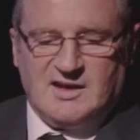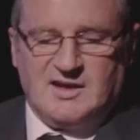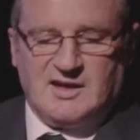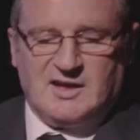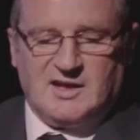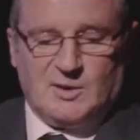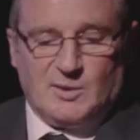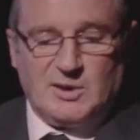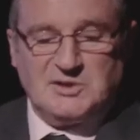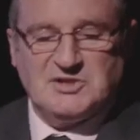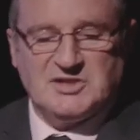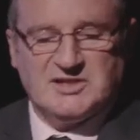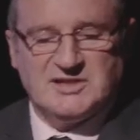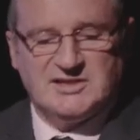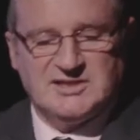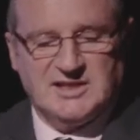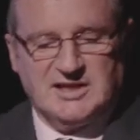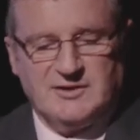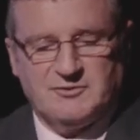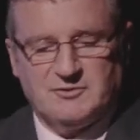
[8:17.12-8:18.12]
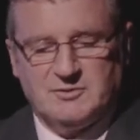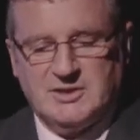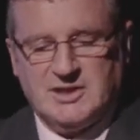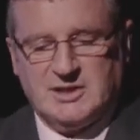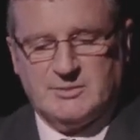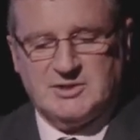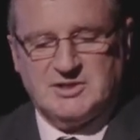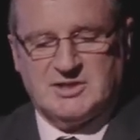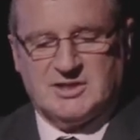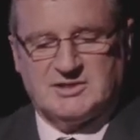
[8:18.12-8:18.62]
Now, as you can see from the
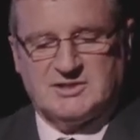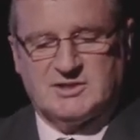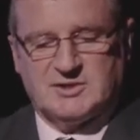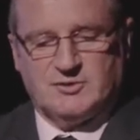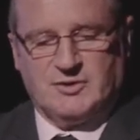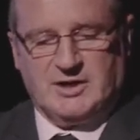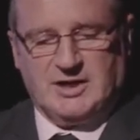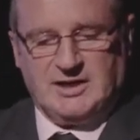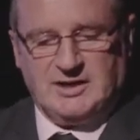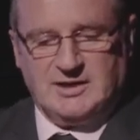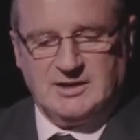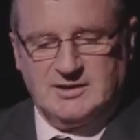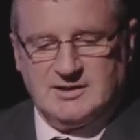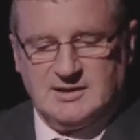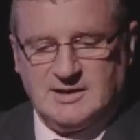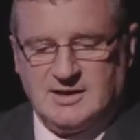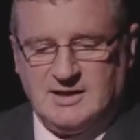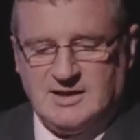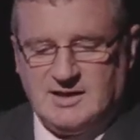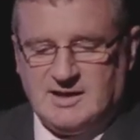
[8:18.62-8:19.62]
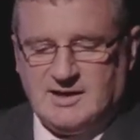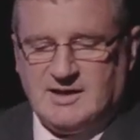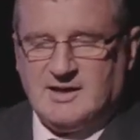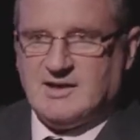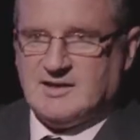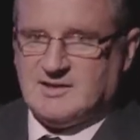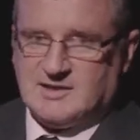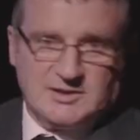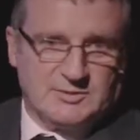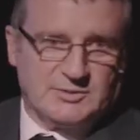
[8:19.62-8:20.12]
image on screen,
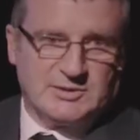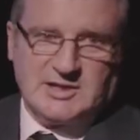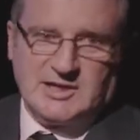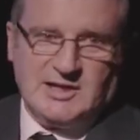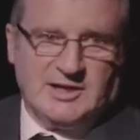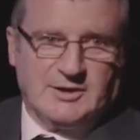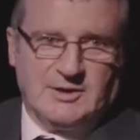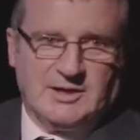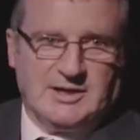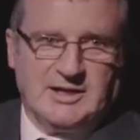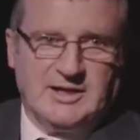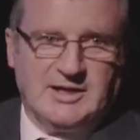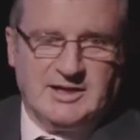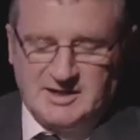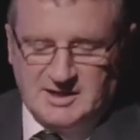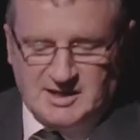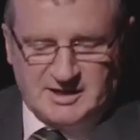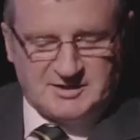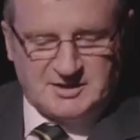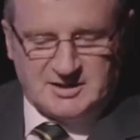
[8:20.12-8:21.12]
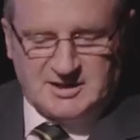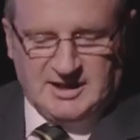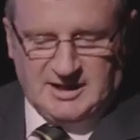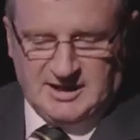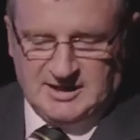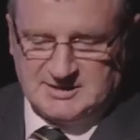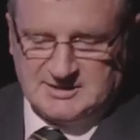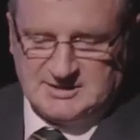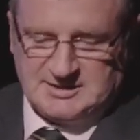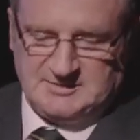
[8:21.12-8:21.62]
this was clearly not the
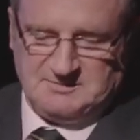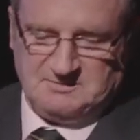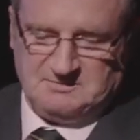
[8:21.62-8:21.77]
case.